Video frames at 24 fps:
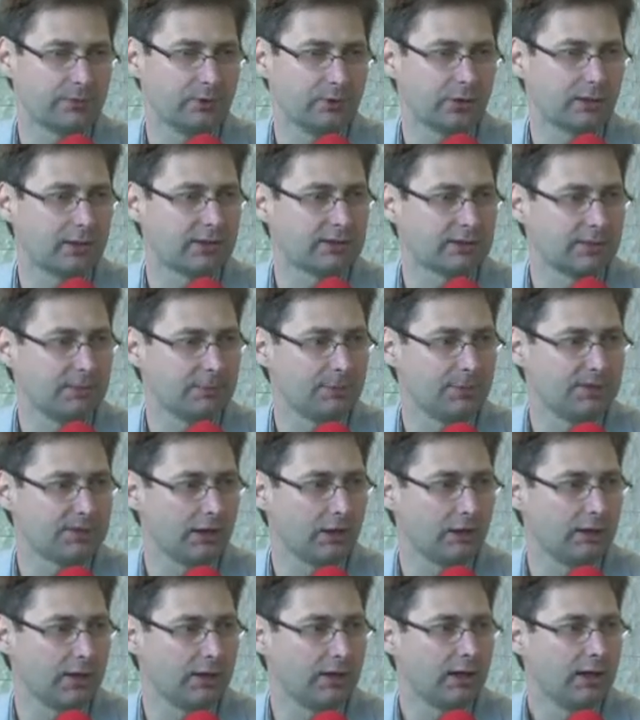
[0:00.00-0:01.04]
you can simply say,
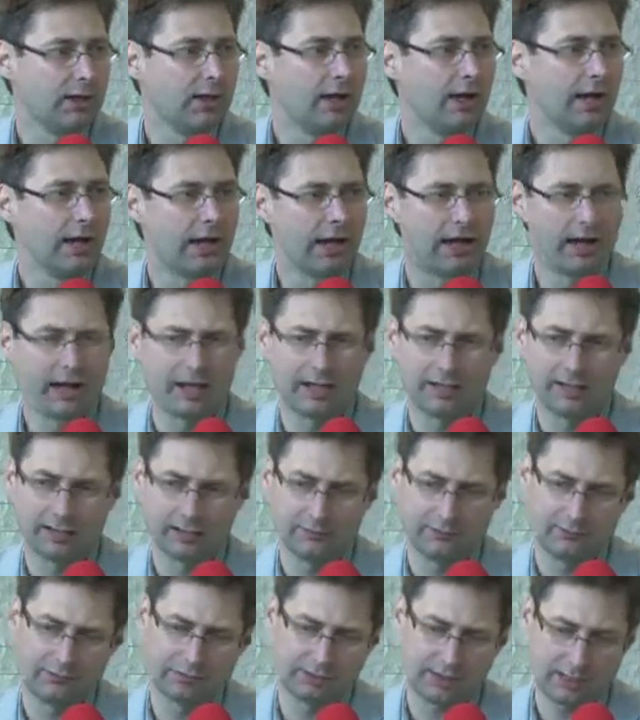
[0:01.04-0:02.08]
okay, I
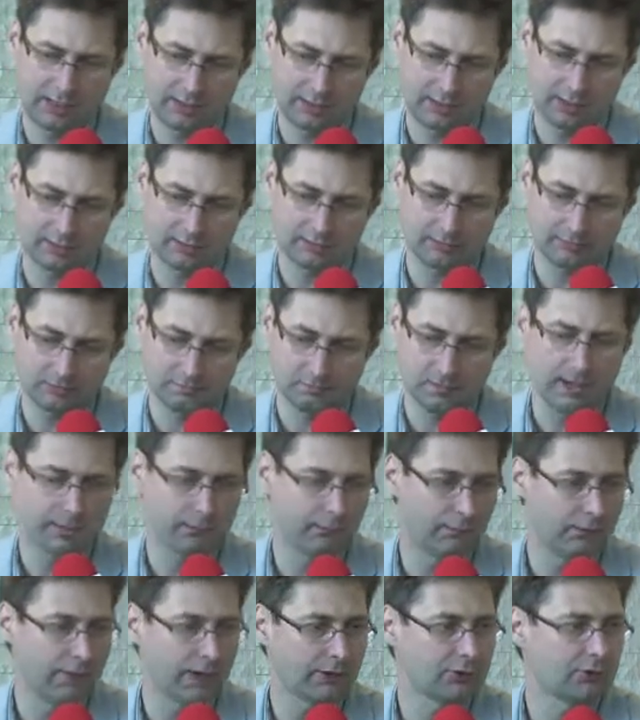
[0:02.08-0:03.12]
even can
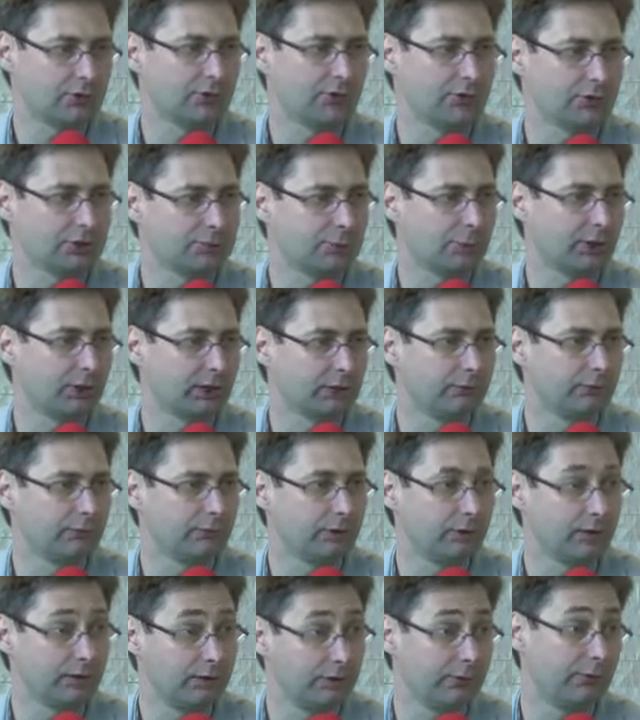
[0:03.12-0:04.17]
manufacture this product
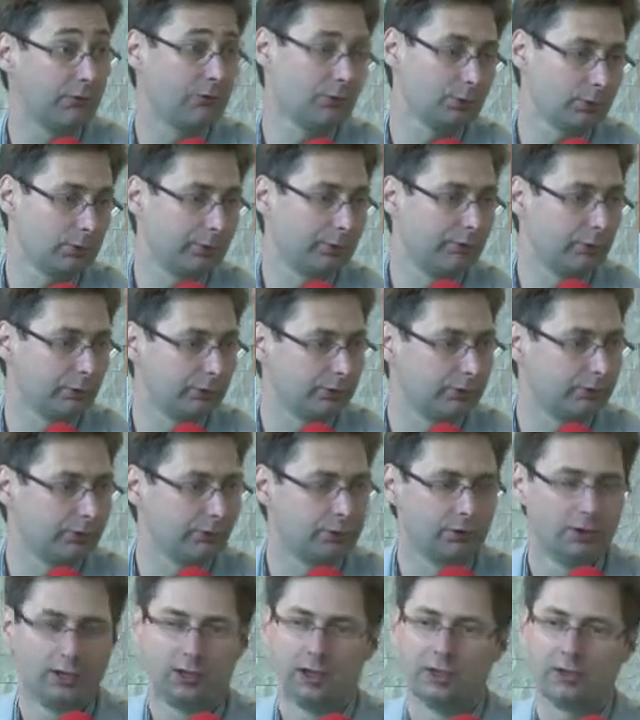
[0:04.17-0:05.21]
individual for you.